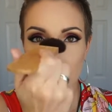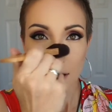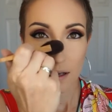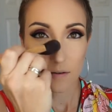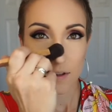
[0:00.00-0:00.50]

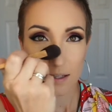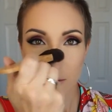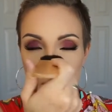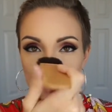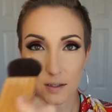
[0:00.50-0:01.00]
And if that's
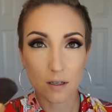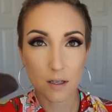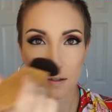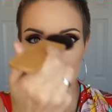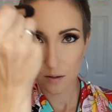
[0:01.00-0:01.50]
where the sun
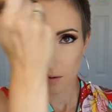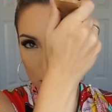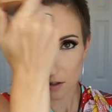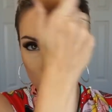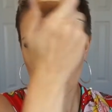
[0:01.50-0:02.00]
hits you, it
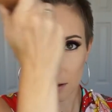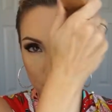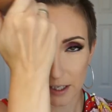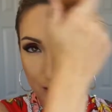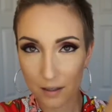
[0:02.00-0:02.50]
should look
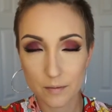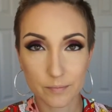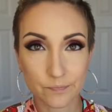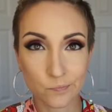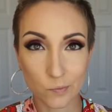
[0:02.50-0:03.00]
like it,
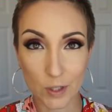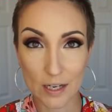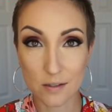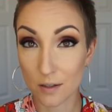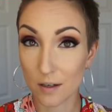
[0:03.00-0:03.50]

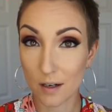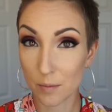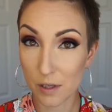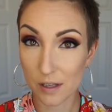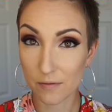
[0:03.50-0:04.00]
right? So you're not
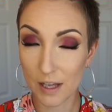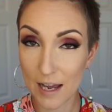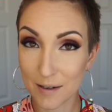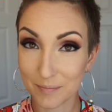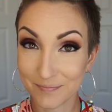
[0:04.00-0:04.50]
completely
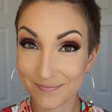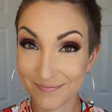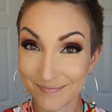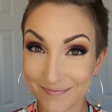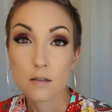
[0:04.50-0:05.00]
flat.
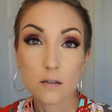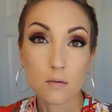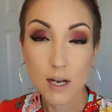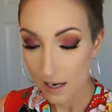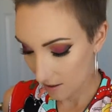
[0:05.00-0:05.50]
So
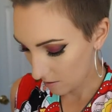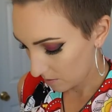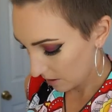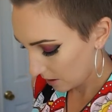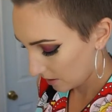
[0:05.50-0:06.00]

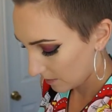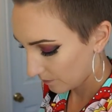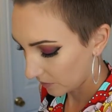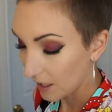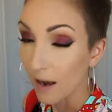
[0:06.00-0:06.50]
now,
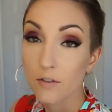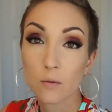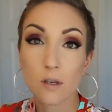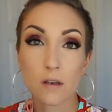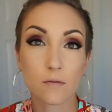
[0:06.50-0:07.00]
after
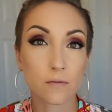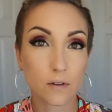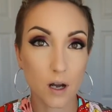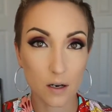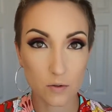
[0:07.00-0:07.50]
we've
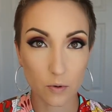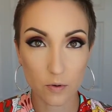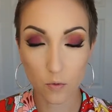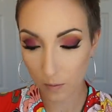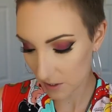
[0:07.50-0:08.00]

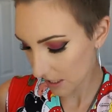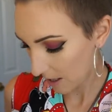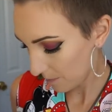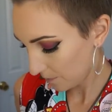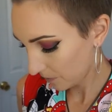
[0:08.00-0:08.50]
contoured, warmed it
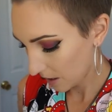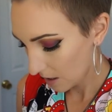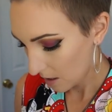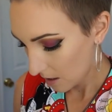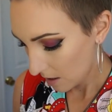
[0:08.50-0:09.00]
up,
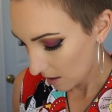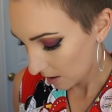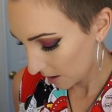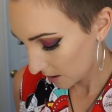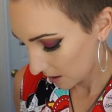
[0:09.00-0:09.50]
I
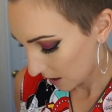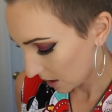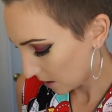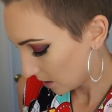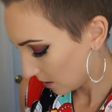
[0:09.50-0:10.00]
like to
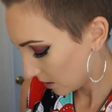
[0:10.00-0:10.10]
take,